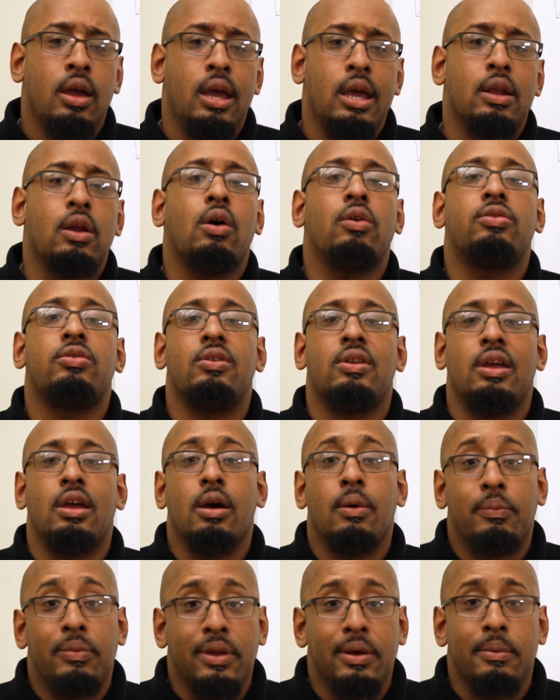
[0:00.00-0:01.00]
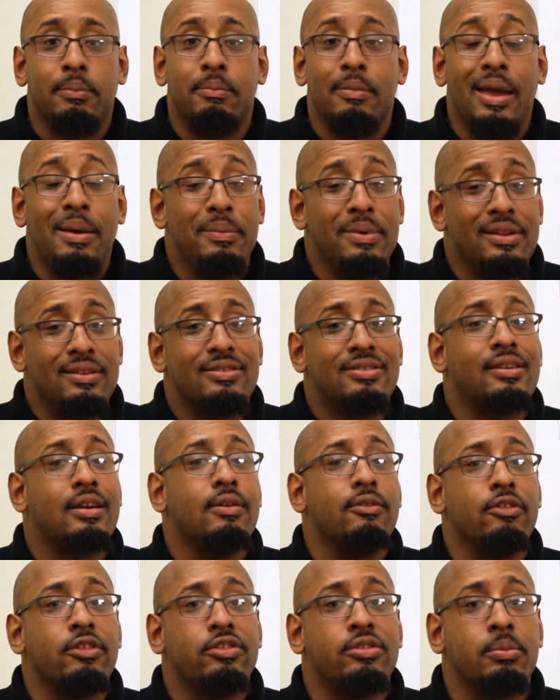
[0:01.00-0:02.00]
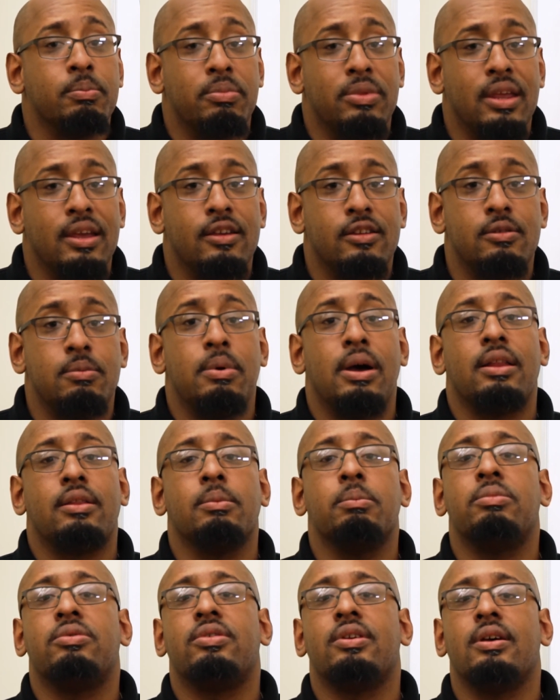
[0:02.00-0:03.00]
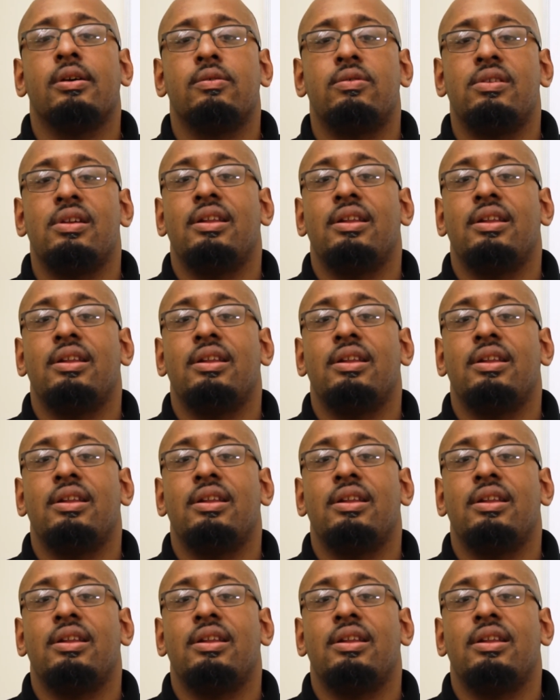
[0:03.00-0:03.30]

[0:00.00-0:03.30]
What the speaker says: and also to help them maybe discover some things about themselves